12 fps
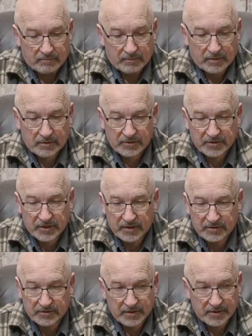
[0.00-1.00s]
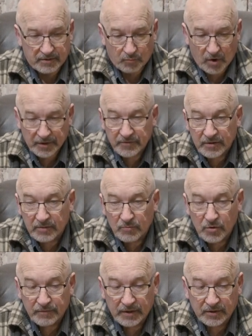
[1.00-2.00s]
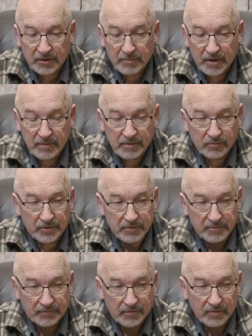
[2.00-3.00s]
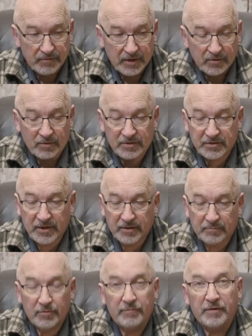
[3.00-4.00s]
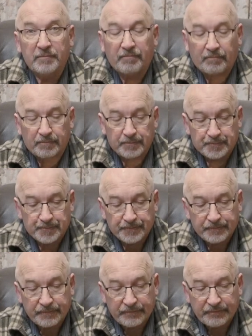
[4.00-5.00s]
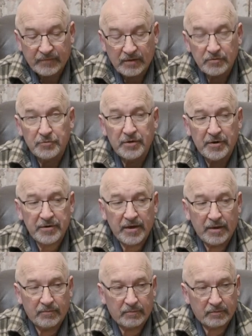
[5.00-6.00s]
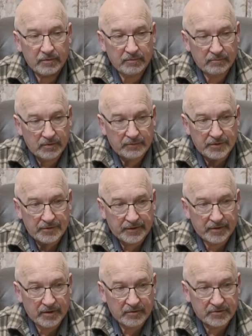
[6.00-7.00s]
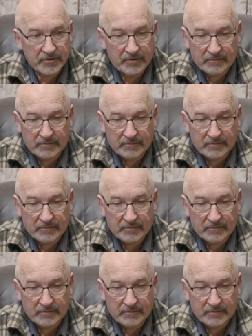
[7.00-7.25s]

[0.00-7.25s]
in this case it's only one thing moving at the moment, whereas before the other one started moving. You don't have, well, there it goes.